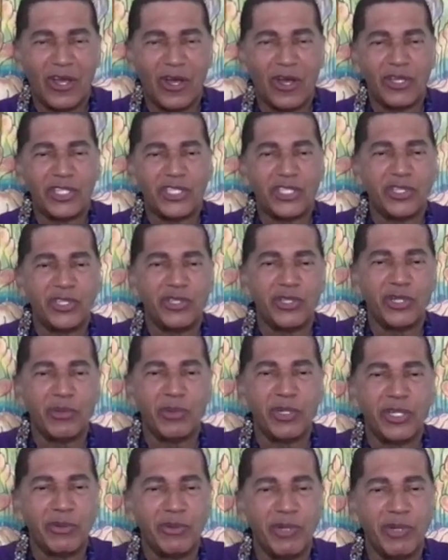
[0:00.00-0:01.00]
Are you sure you don't want to